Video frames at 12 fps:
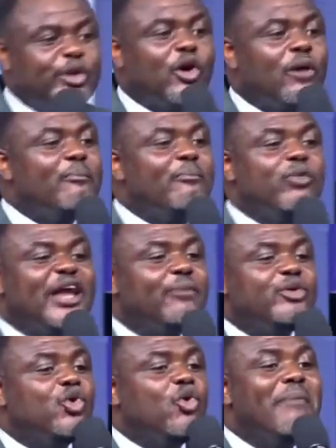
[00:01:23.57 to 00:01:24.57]
be no,
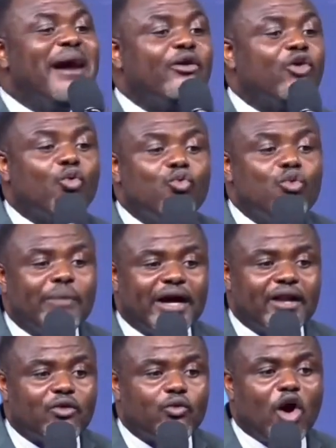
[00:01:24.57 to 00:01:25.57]
there be no man or
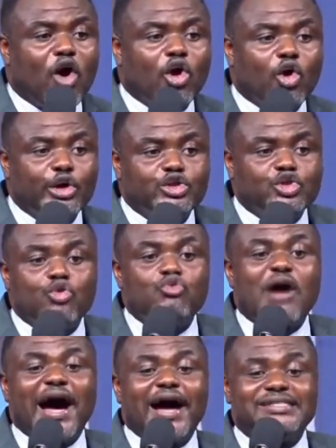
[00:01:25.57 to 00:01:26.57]
woman. We're all going to
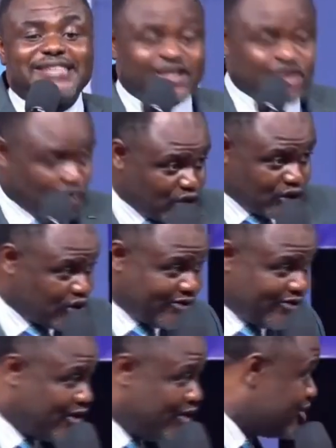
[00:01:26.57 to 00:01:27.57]
rise as sons
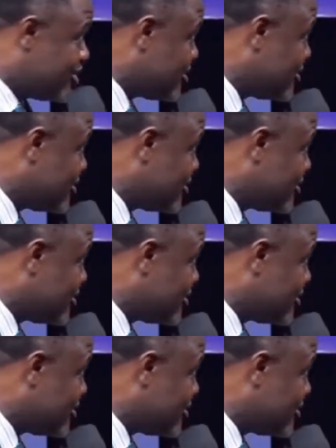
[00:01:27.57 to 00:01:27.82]
of God.